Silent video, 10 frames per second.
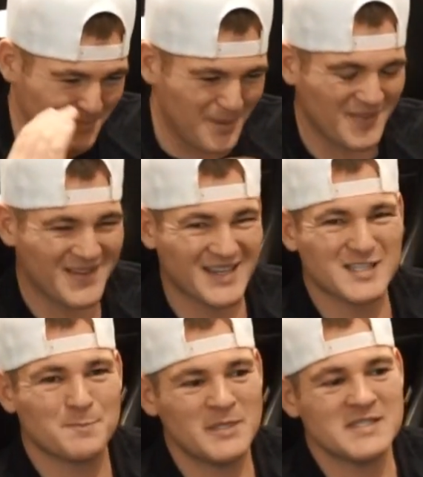But the
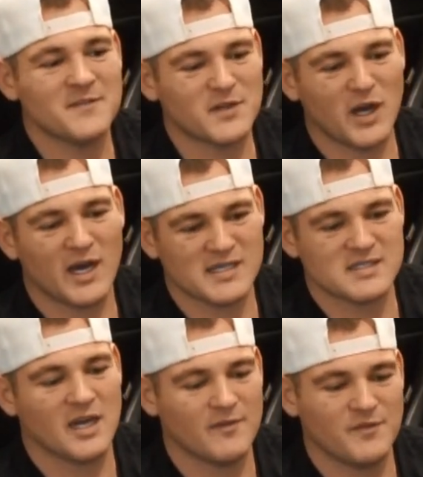expensive
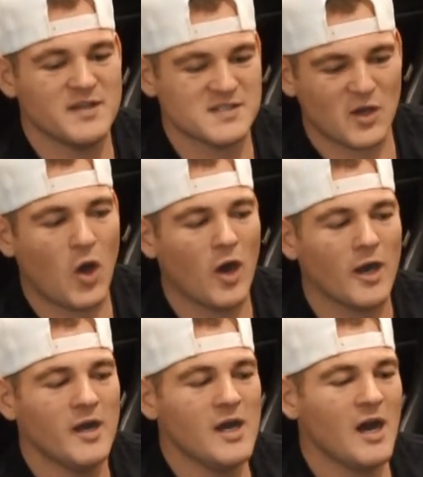cost of this
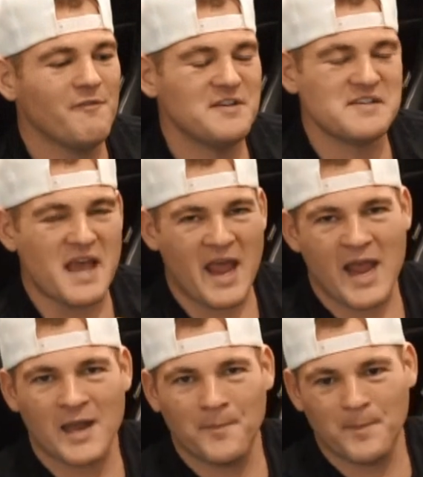car, of this
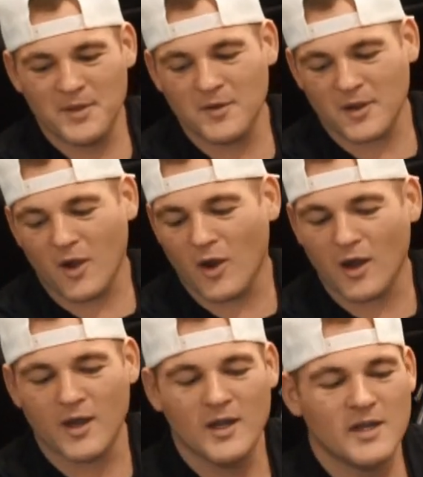hand-built
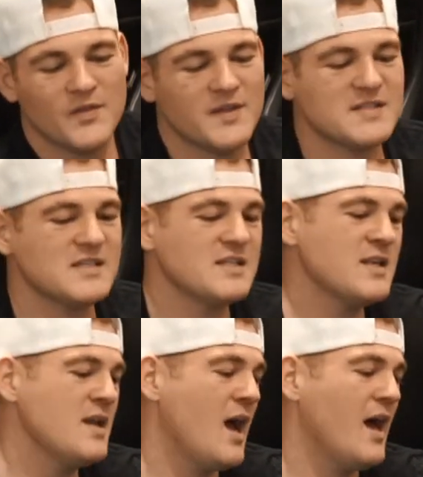car, this is
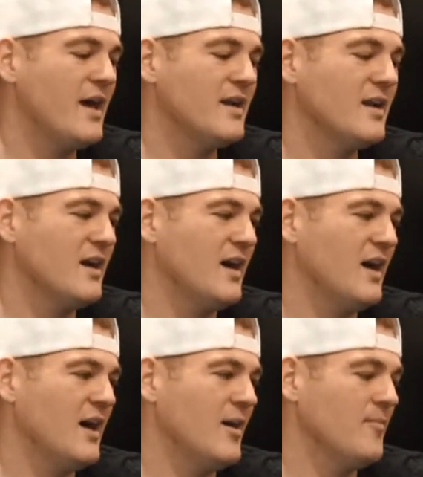not
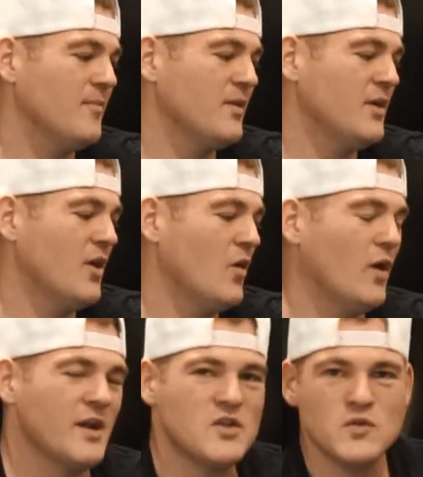a
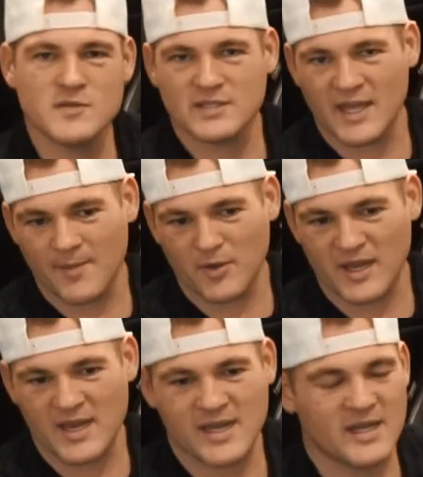used
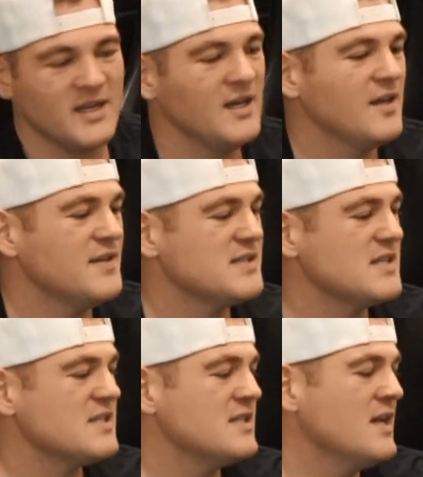Lamborghini. This
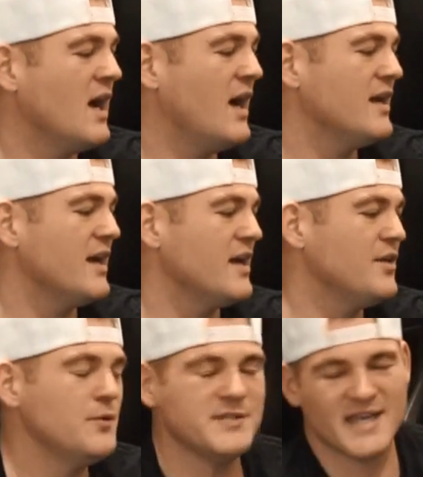is not a
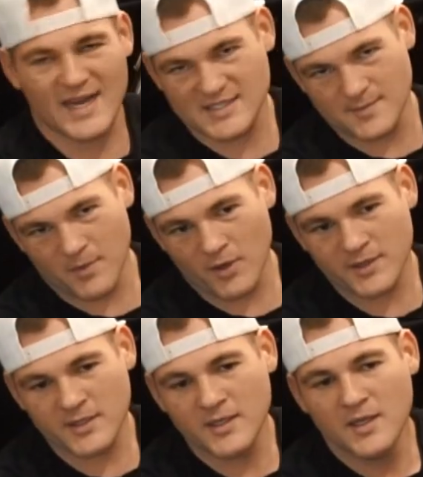used Aston
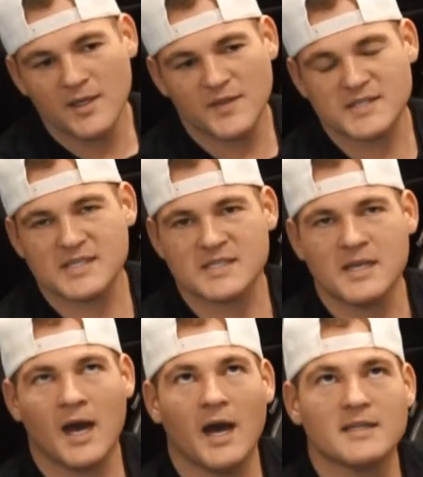Martin. This is
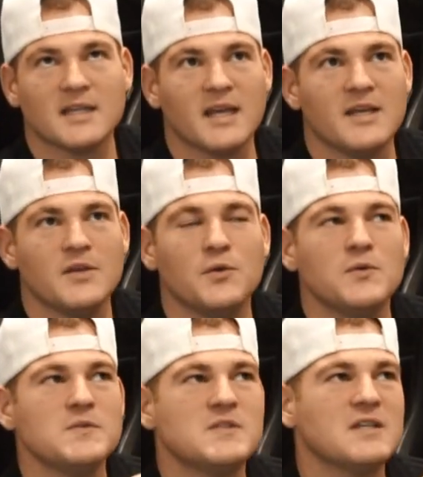not a
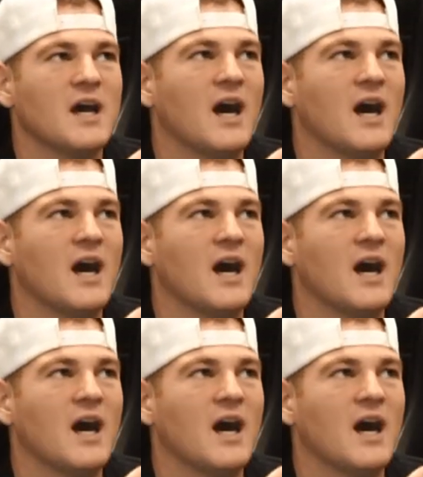used